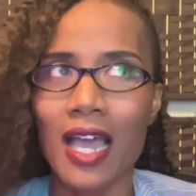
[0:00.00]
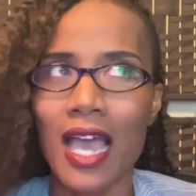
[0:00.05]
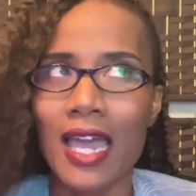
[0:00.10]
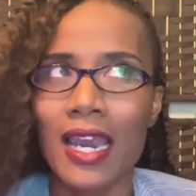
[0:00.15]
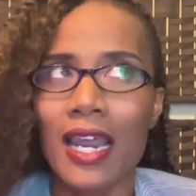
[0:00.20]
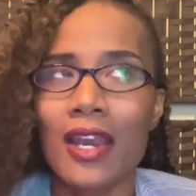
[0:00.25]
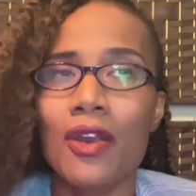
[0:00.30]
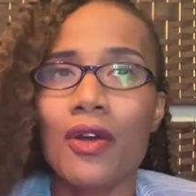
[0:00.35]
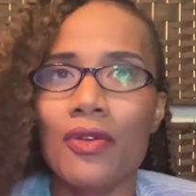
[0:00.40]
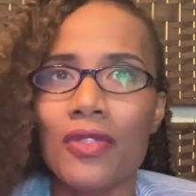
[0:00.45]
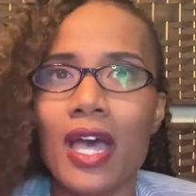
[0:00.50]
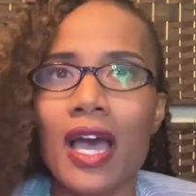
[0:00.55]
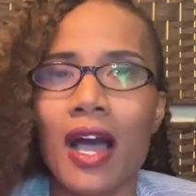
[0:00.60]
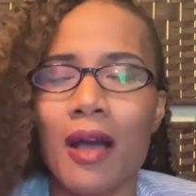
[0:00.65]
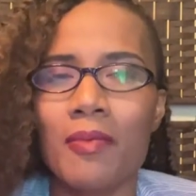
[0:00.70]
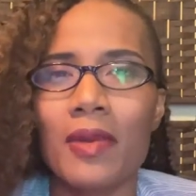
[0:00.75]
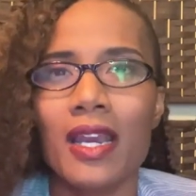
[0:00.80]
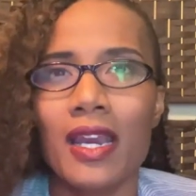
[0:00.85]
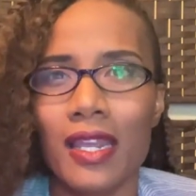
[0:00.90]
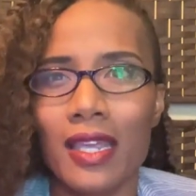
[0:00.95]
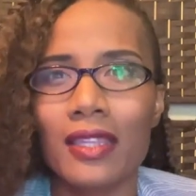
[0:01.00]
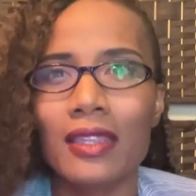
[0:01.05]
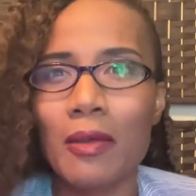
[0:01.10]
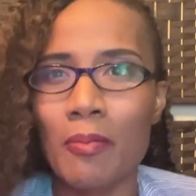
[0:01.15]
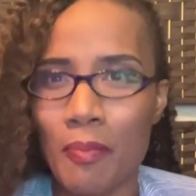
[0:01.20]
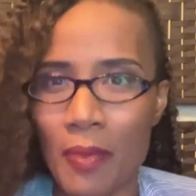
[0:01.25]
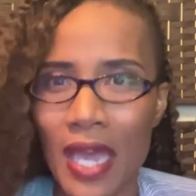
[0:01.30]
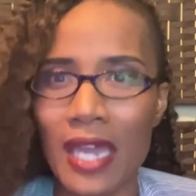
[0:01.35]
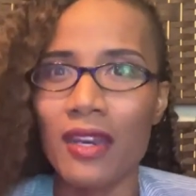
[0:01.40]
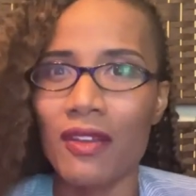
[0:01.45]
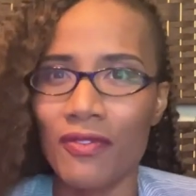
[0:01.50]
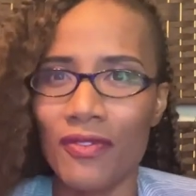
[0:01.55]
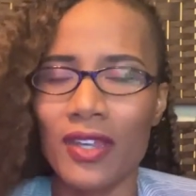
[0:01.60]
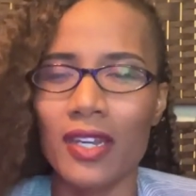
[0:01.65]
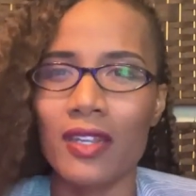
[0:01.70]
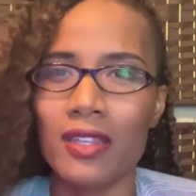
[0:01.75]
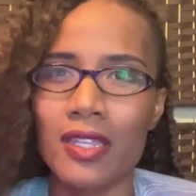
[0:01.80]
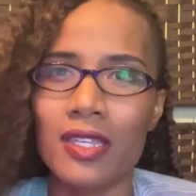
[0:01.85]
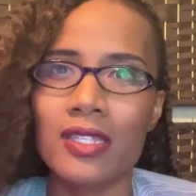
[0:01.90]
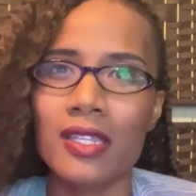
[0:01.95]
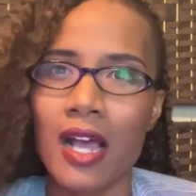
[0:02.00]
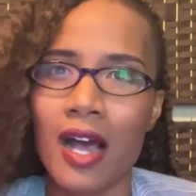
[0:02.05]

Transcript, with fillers: And I know that I'm going to get the benefit of this